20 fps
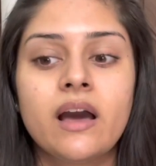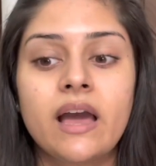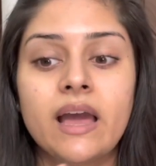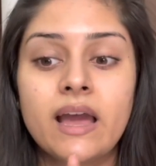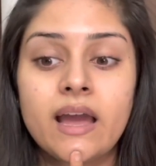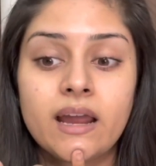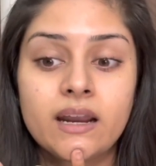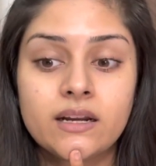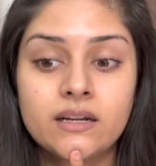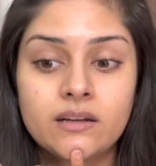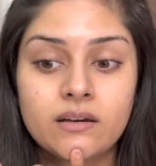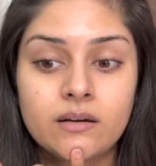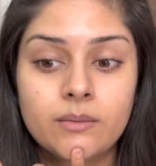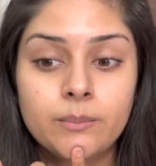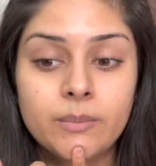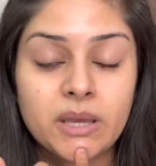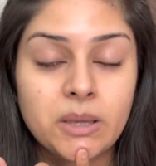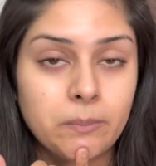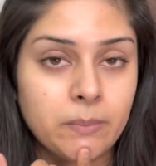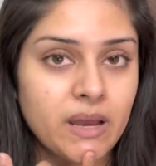I had a
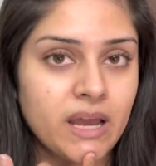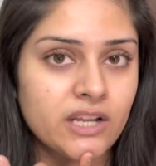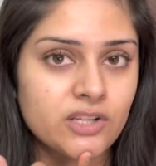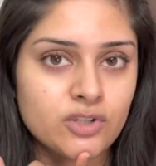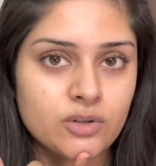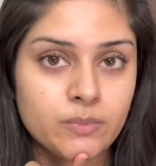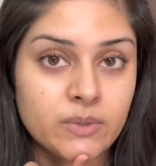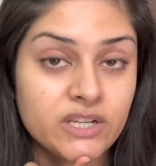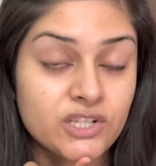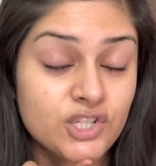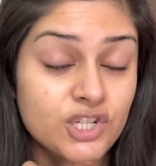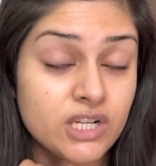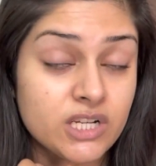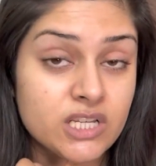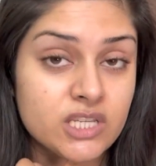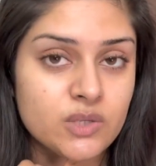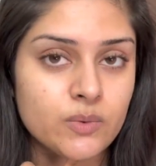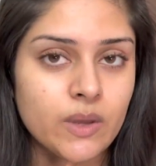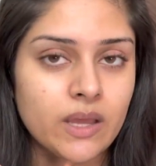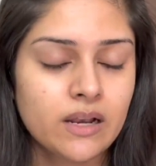big patch on my chin
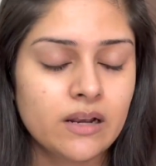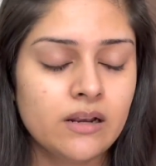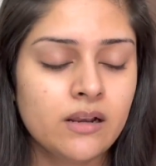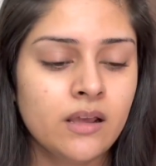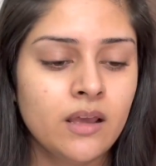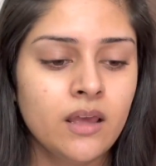as well.